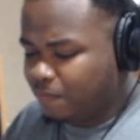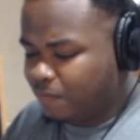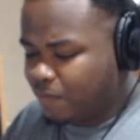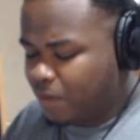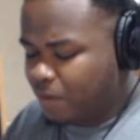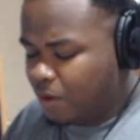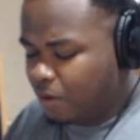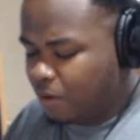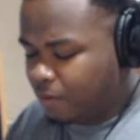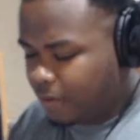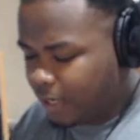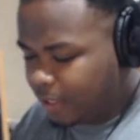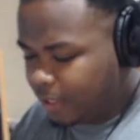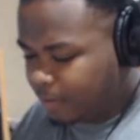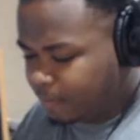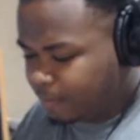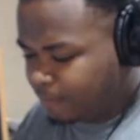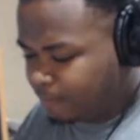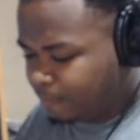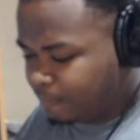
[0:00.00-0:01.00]
All
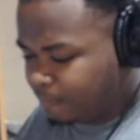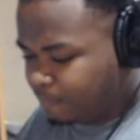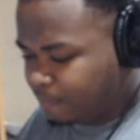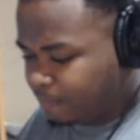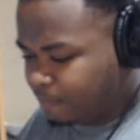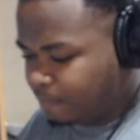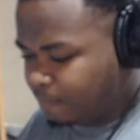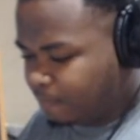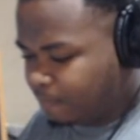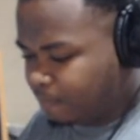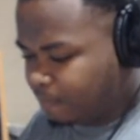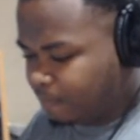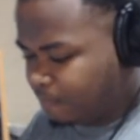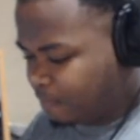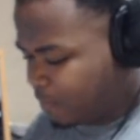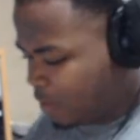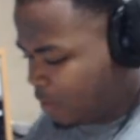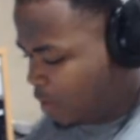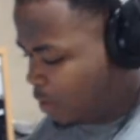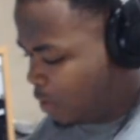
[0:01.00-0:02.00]
right.
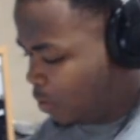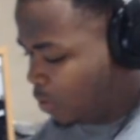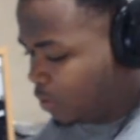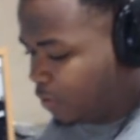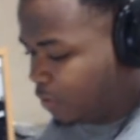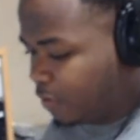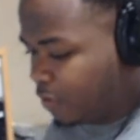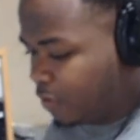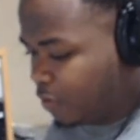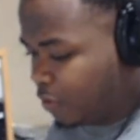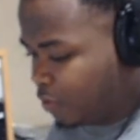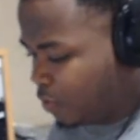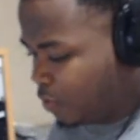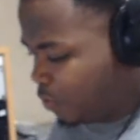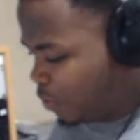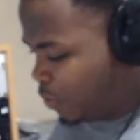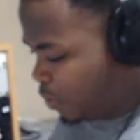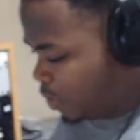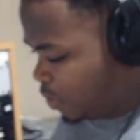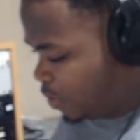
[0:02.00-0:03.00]
Okay, those of you
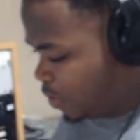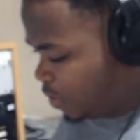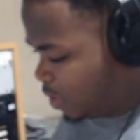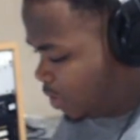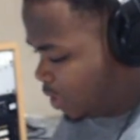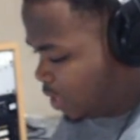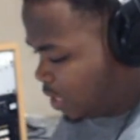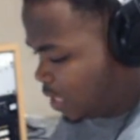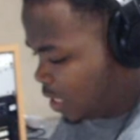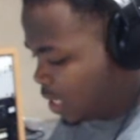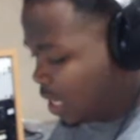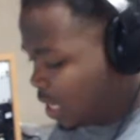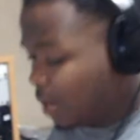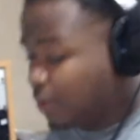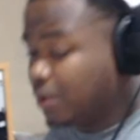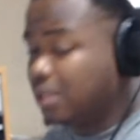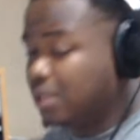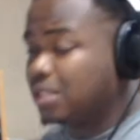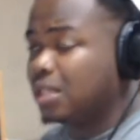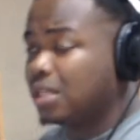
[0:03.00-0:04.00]
who were just listening, that
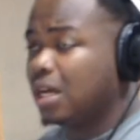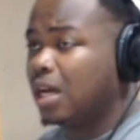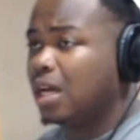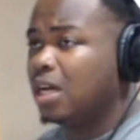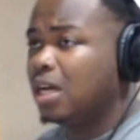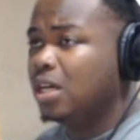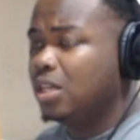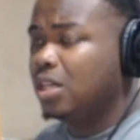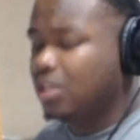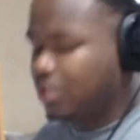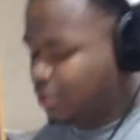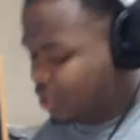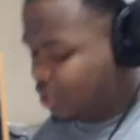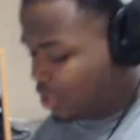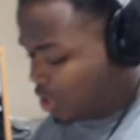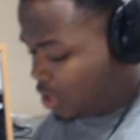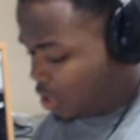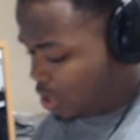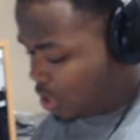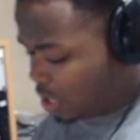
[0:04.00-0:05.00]
was
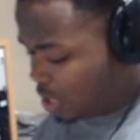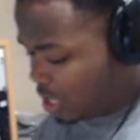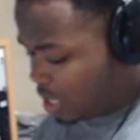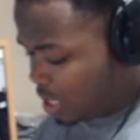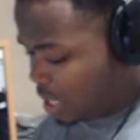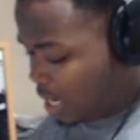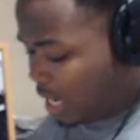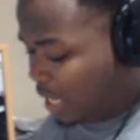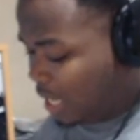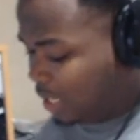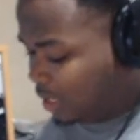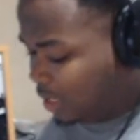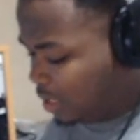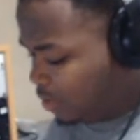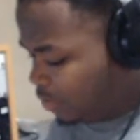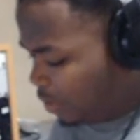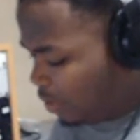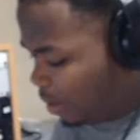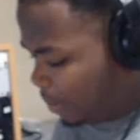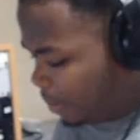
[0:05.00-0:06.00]
Sir
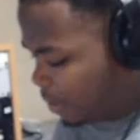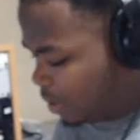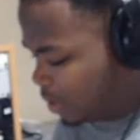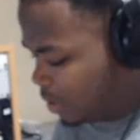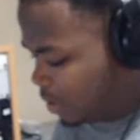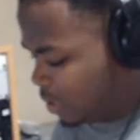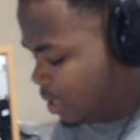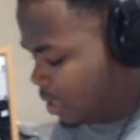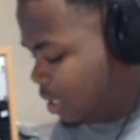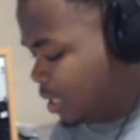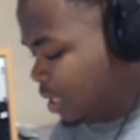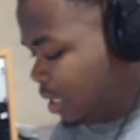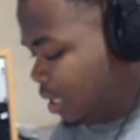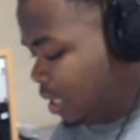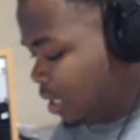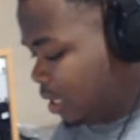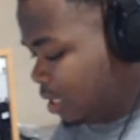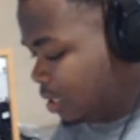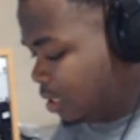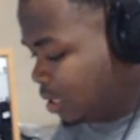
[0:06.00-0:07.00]
Andy Roberts,
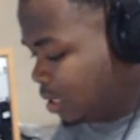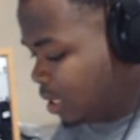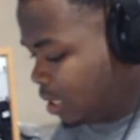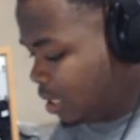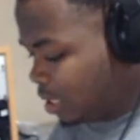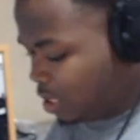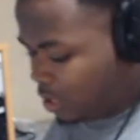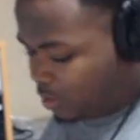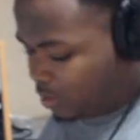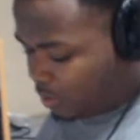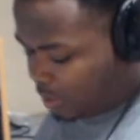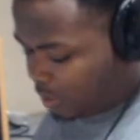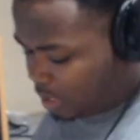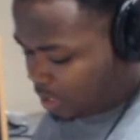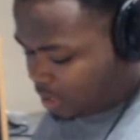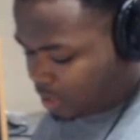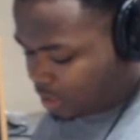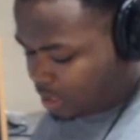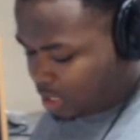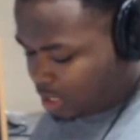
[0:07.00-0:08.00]
and he
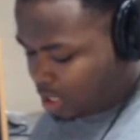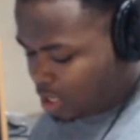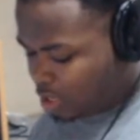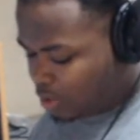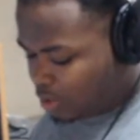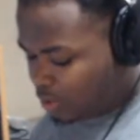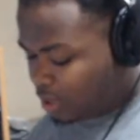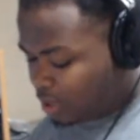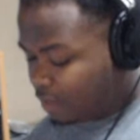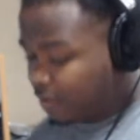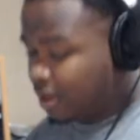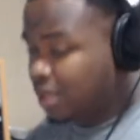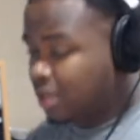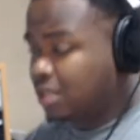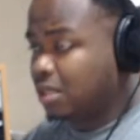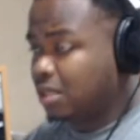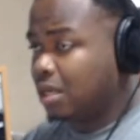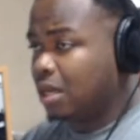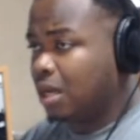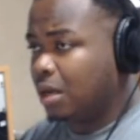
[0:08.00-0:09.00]
was, giving
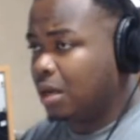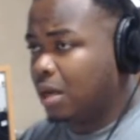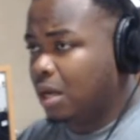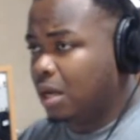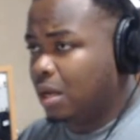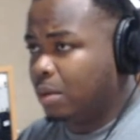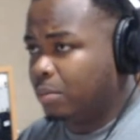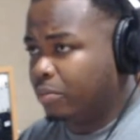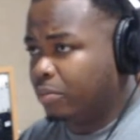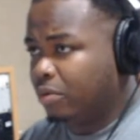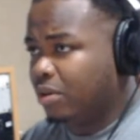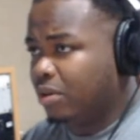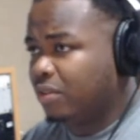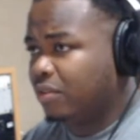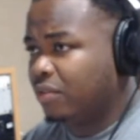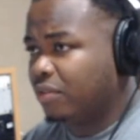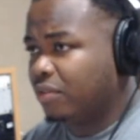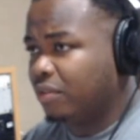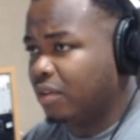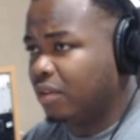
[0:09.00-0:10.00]
us a
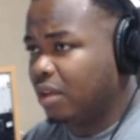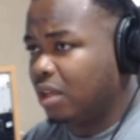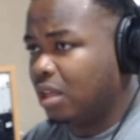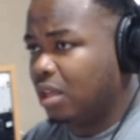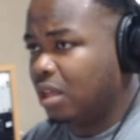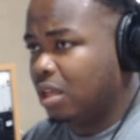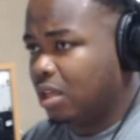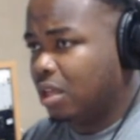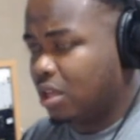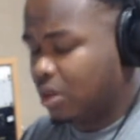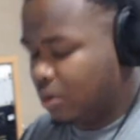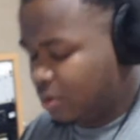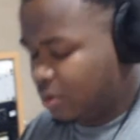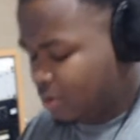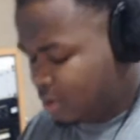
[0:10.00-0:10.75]
brief, in a